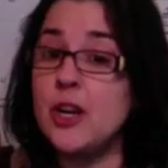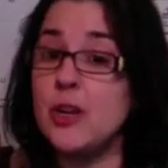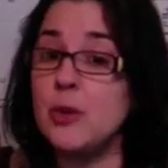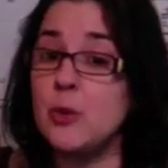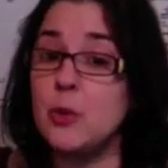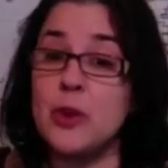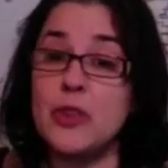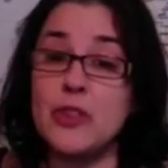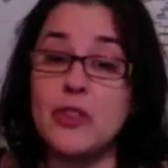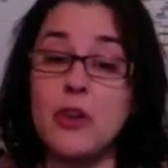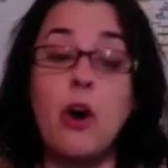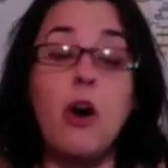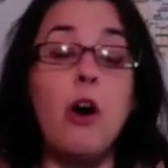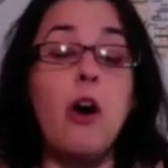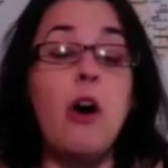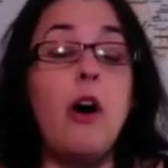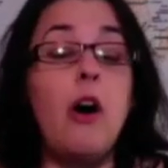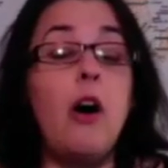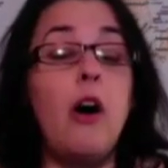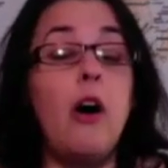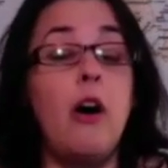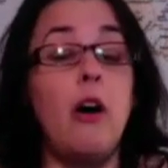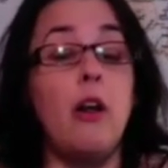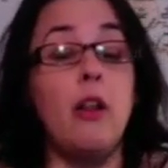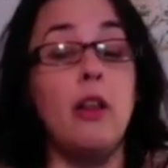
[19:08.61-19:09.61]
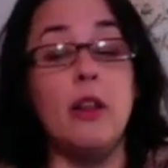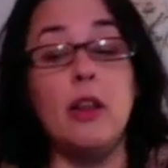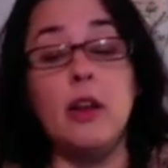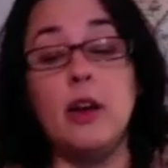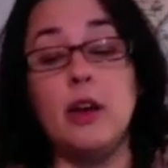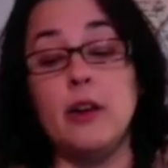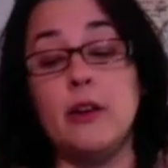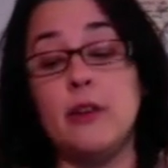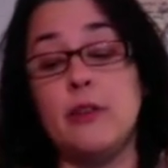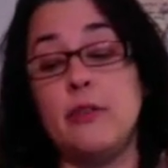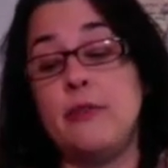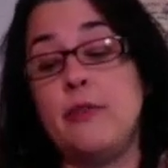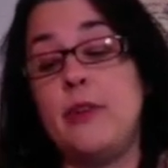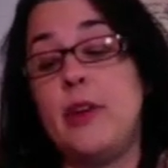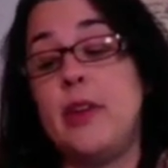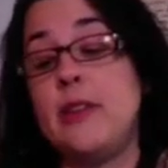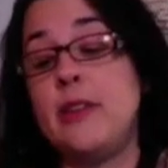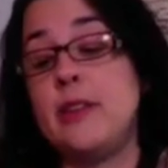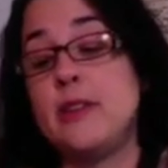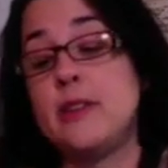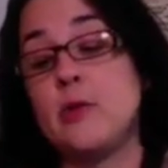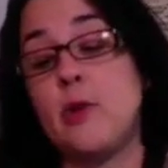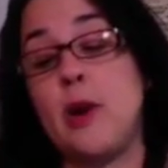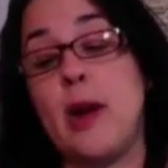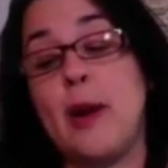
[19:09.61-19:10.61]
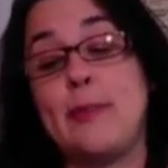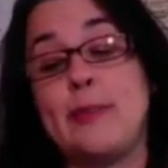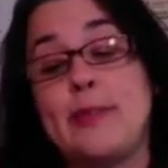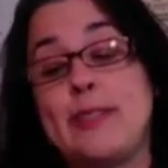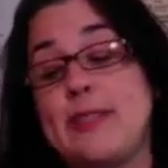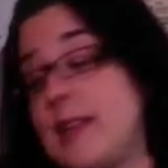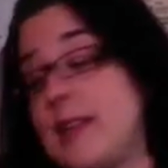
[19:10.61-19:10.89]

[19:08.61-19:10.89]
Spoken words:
with all of the scraps